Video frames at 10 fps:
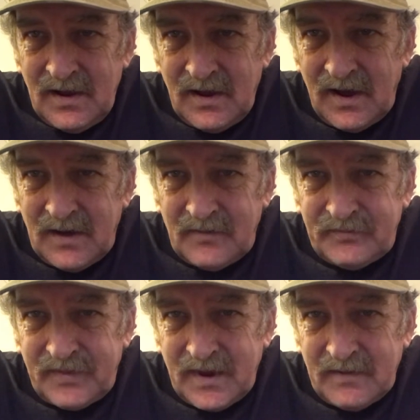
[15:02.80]
I
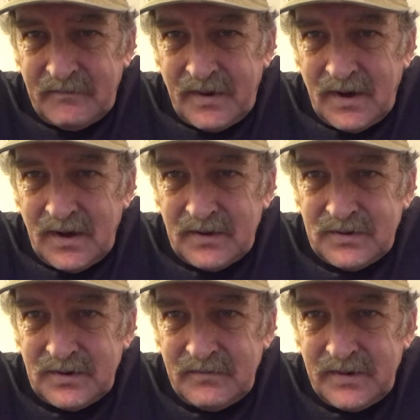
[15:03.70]
don't think pot
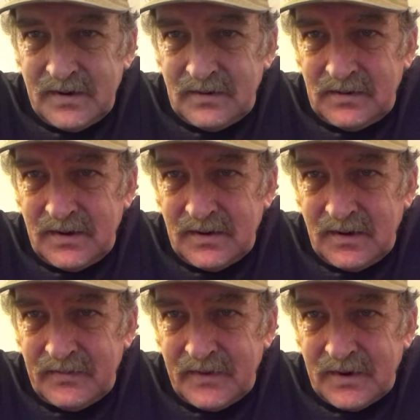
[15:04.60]
should be illegal.
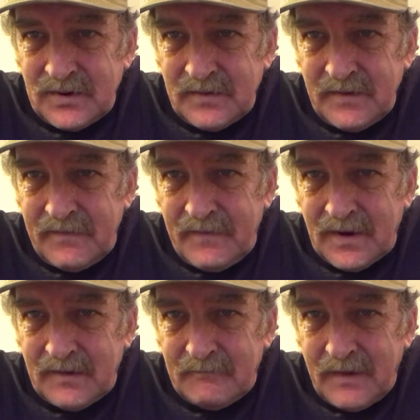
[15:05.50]
I think it should be
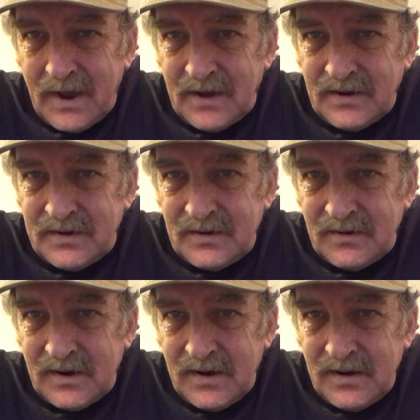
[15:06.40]
fucking
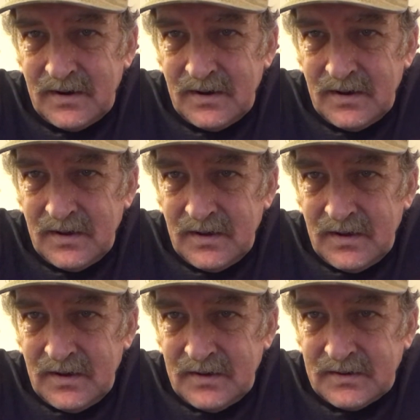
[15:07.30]
mandatory.
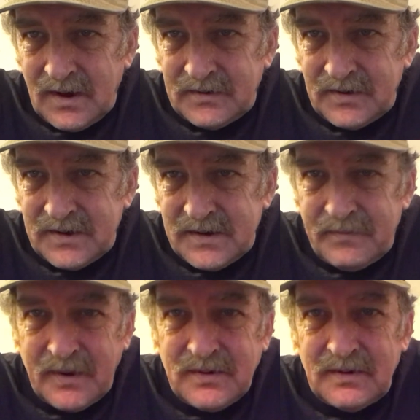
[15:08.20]
It's got this
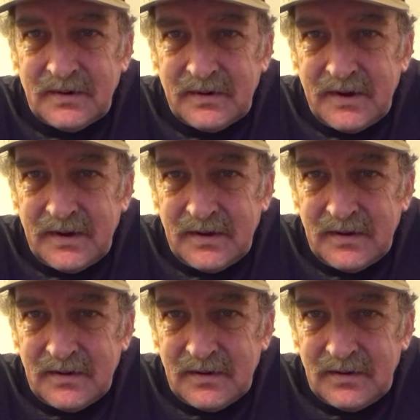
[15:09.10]
special ingredient
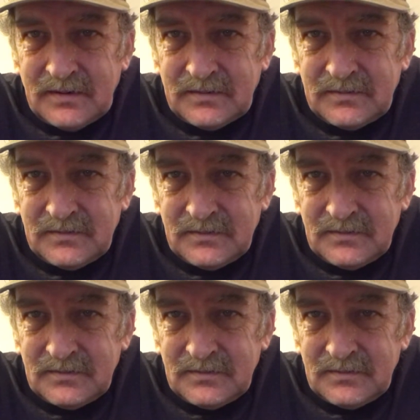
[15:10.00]
called
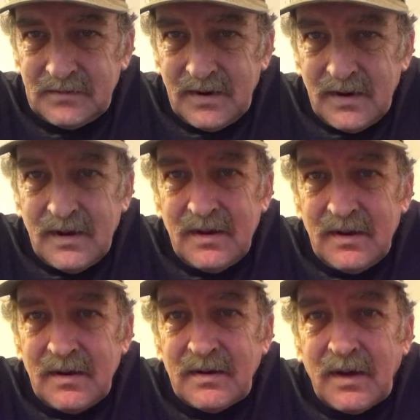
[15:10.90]

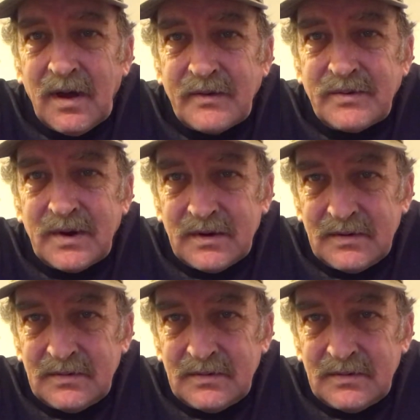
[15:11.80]
logic.